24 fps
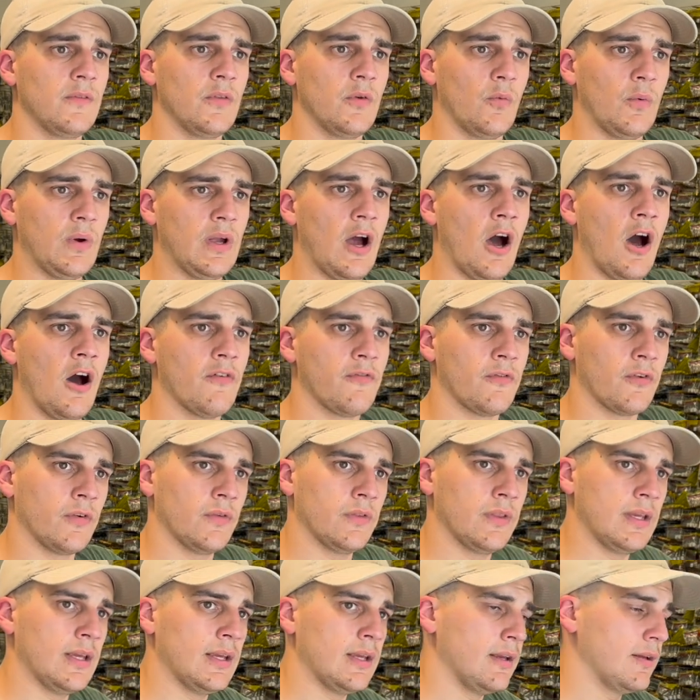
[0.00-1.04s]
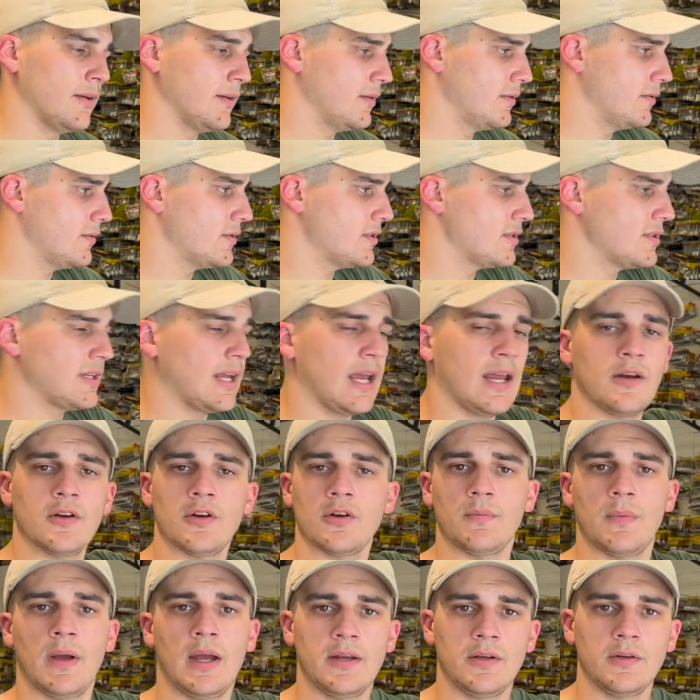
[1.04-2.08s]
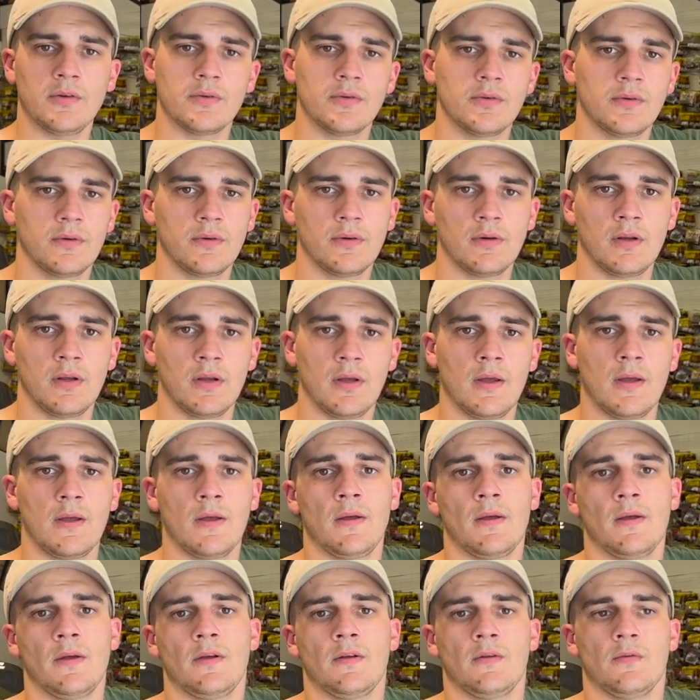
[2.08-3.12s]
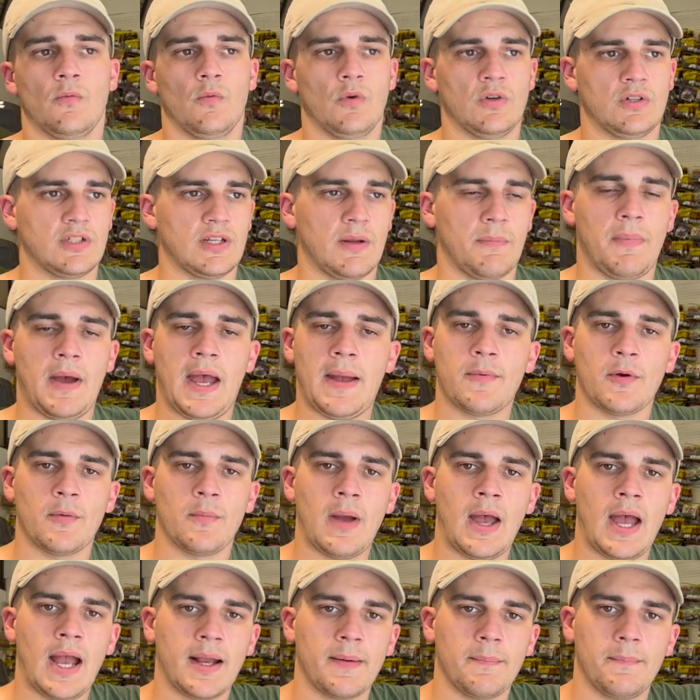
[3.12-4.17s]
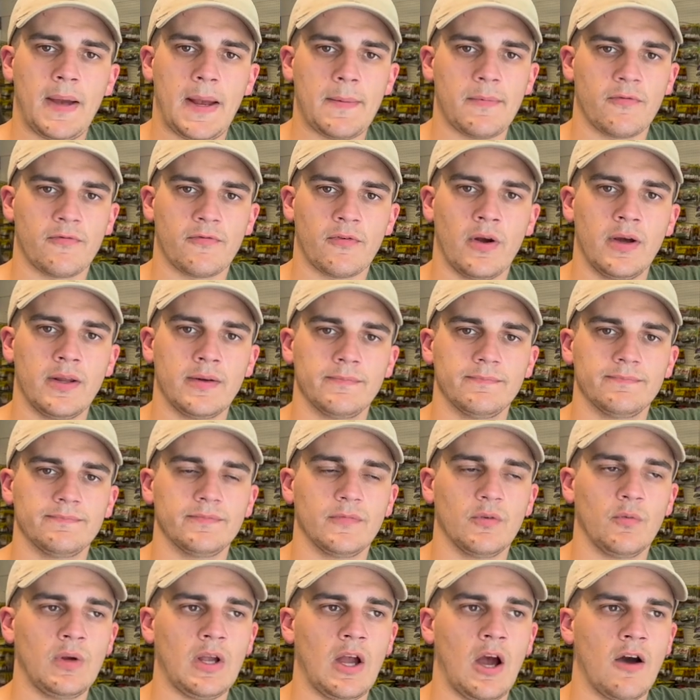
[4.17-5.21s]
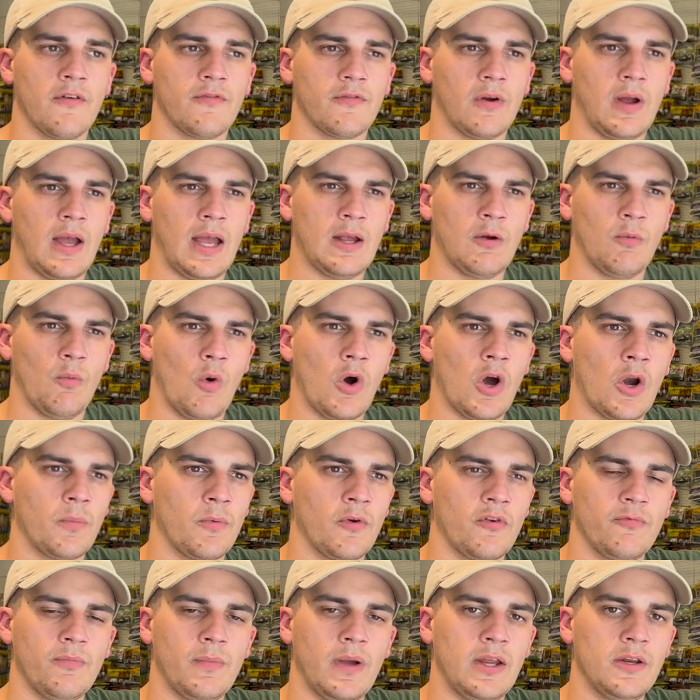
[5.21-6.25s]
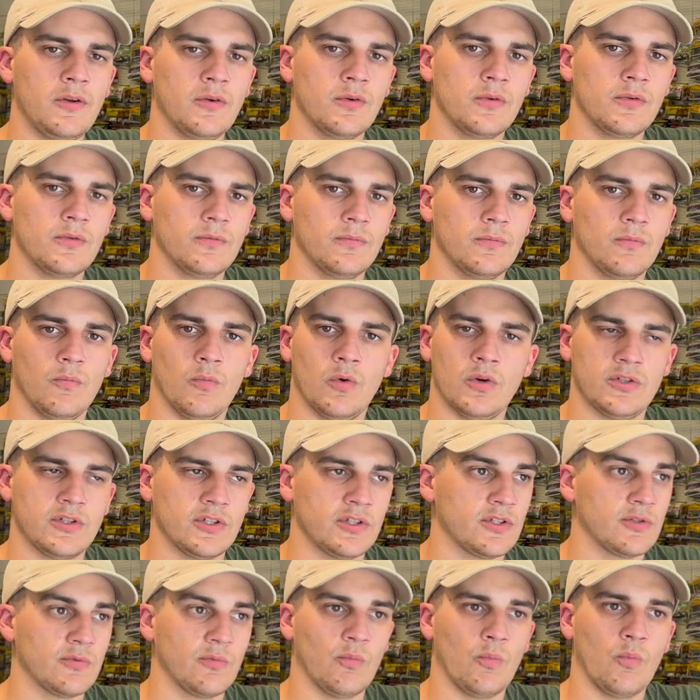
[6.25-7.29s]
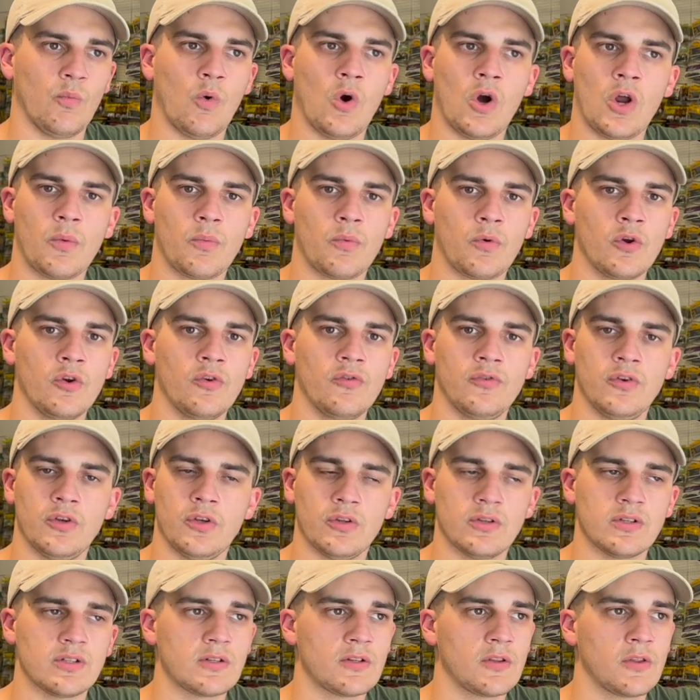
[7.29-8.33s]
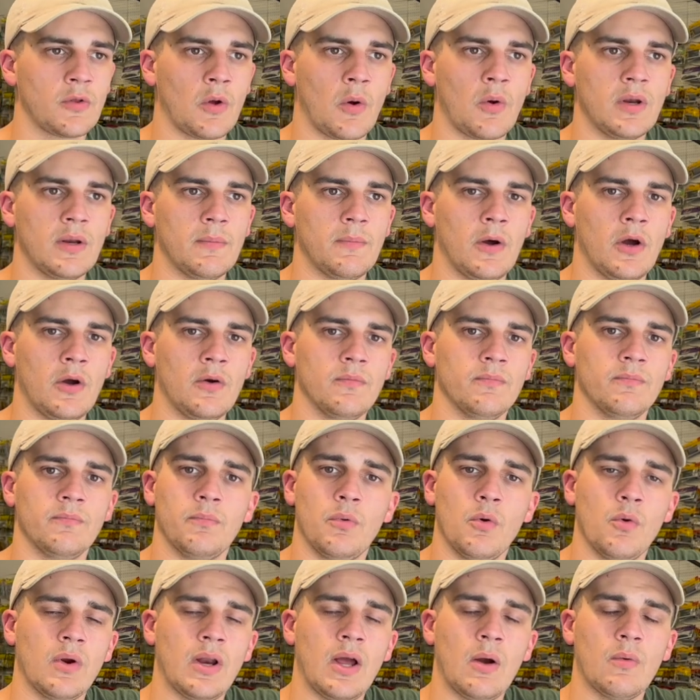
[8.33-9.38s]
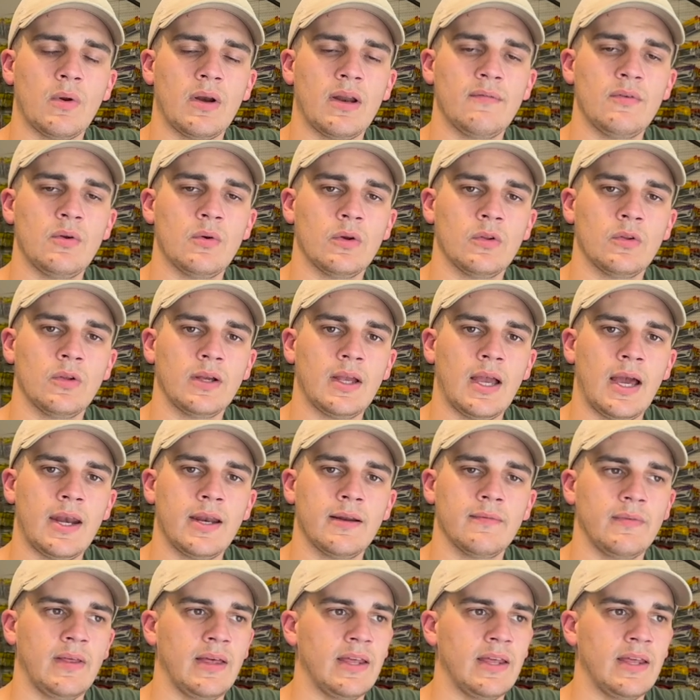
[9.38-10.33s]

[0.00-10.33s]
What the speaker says: We offer the standard manual, which is a paperback and paper front. We offer a waterproof manual, which is waterproof. You can throw it in a boat and pull it out whenever you want to look at it.